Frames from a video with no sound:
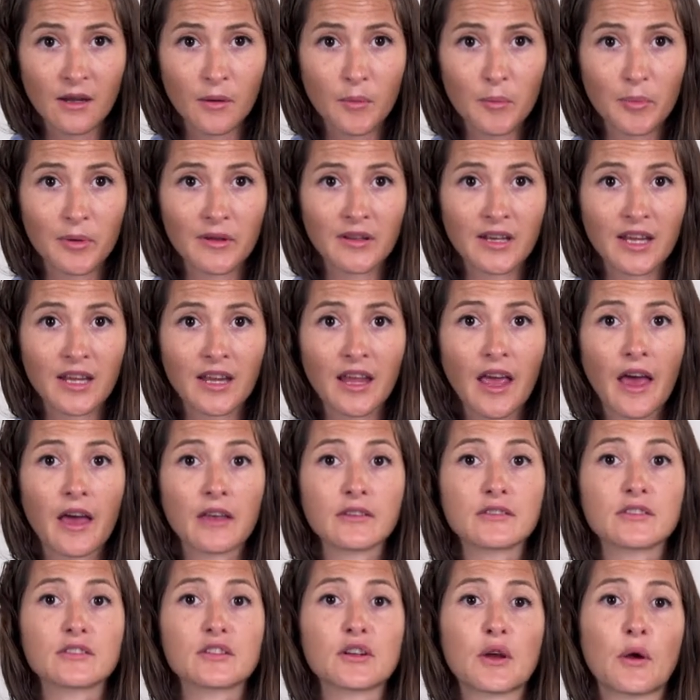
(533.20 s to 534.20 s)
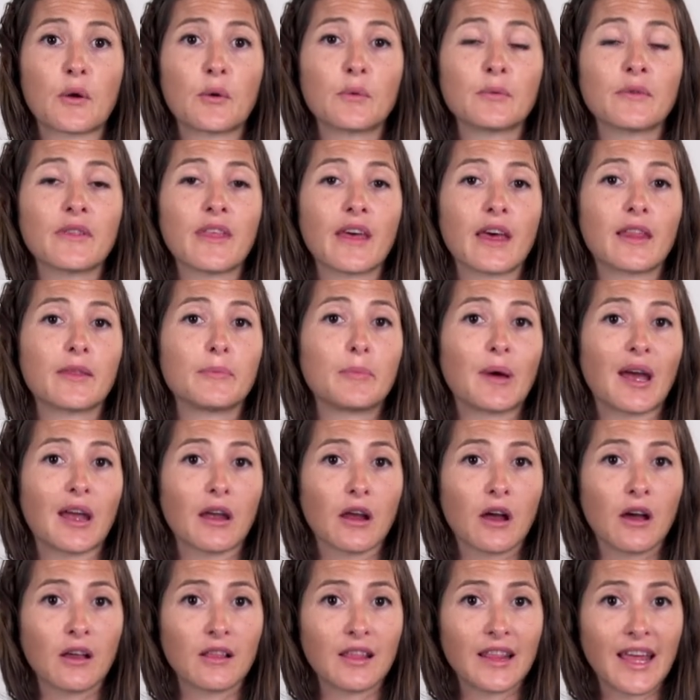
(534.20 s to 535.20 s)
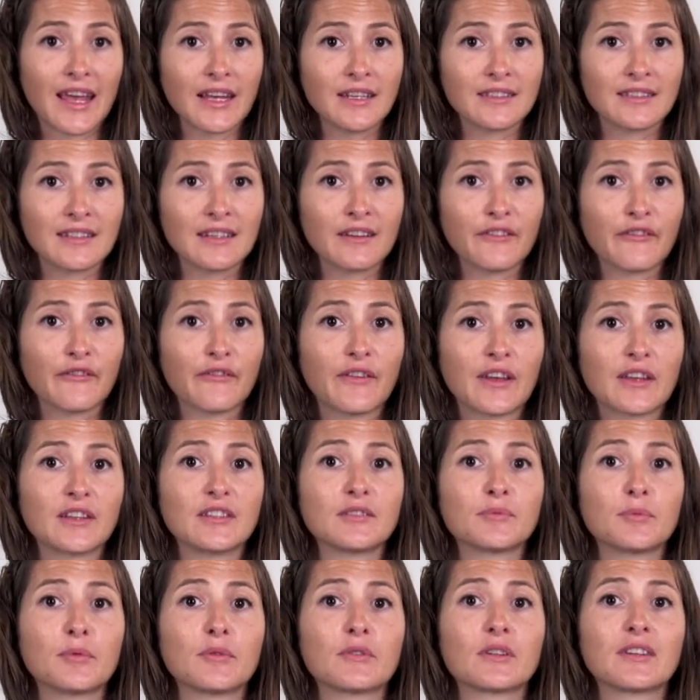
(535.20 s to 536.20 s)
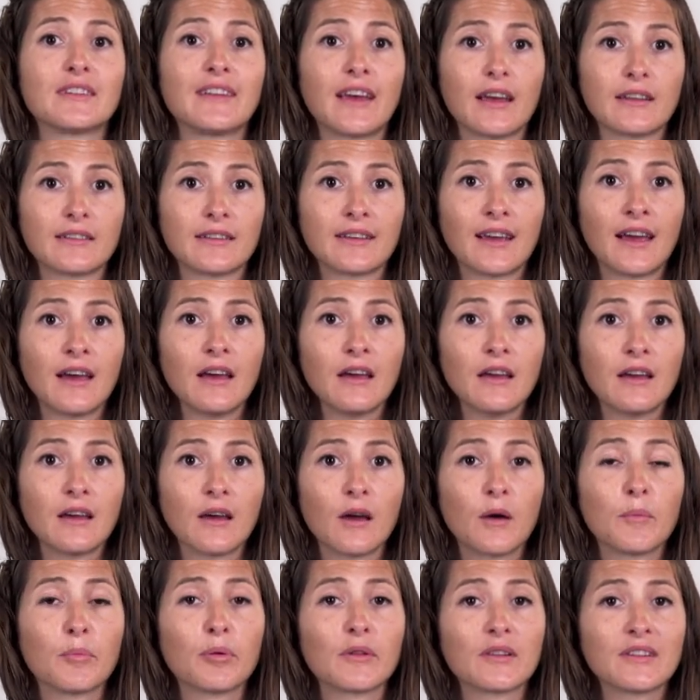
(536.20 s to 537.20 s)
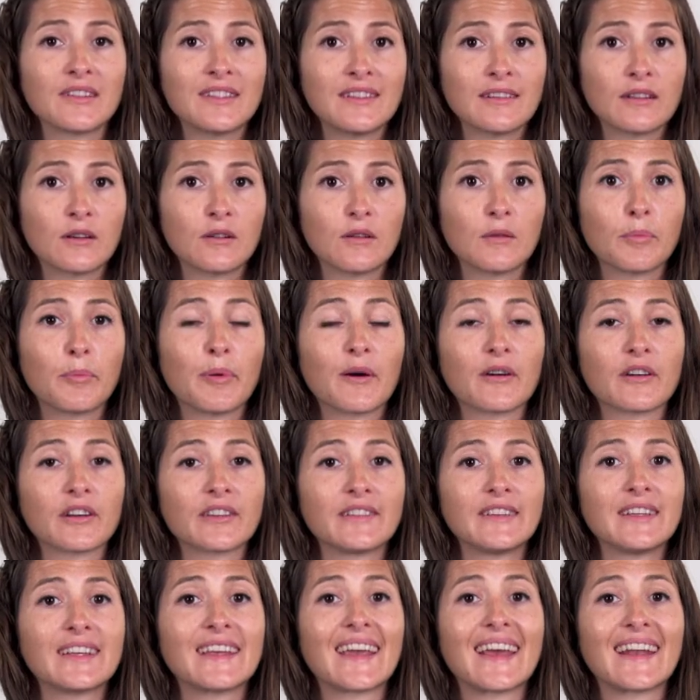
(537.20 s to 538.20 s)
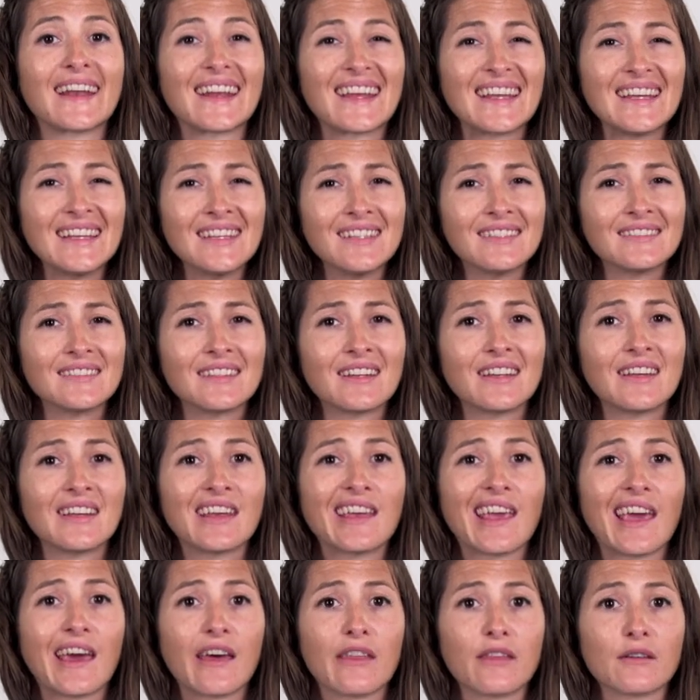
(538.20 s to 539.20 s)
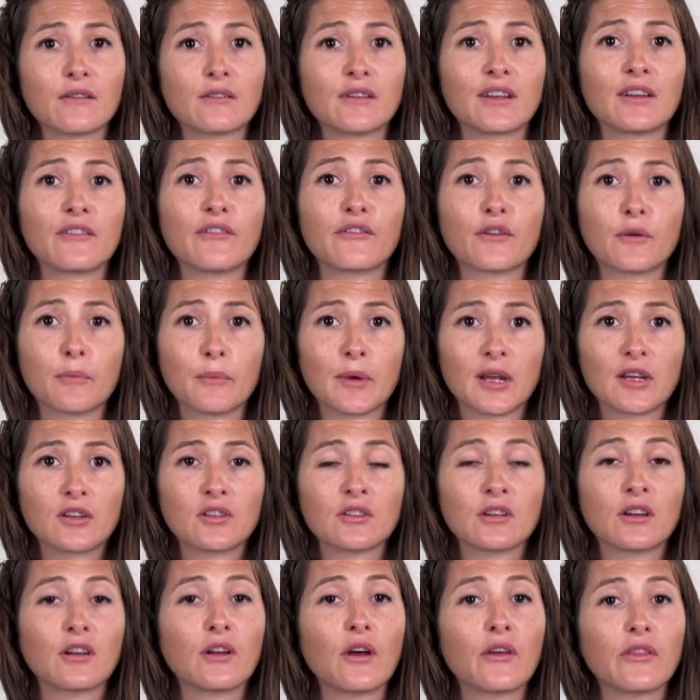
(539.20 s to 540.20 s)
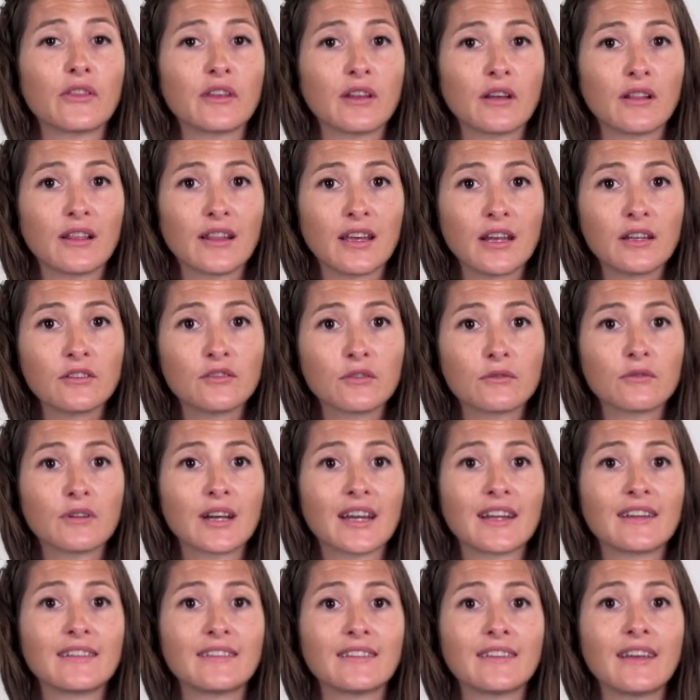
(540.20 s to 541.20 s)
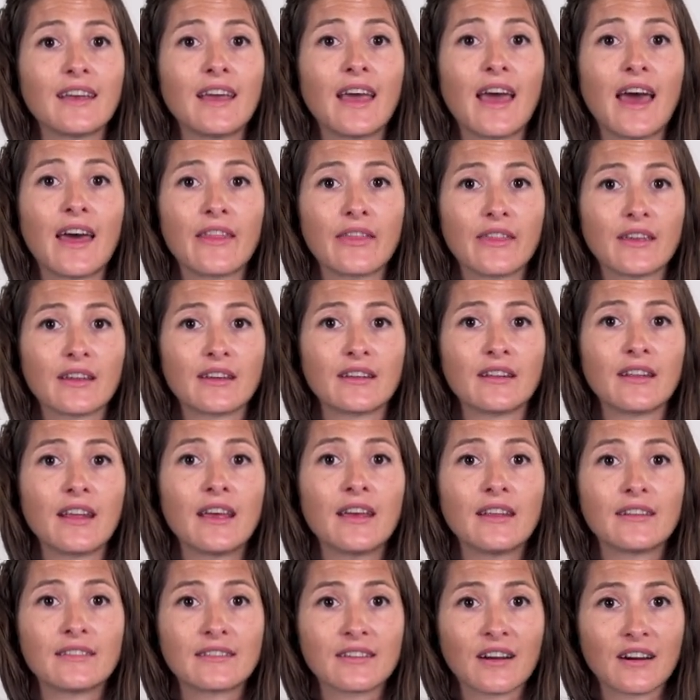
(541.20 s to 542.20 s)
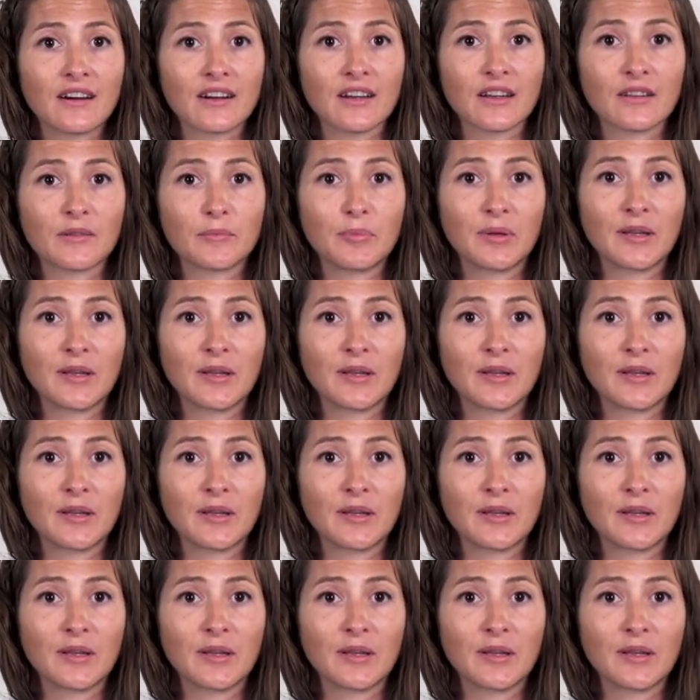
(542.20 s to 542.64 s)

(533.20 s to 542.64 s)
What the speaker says: company has shown that by collecting Facebook data, a political party can easily gather information on the electorate and then target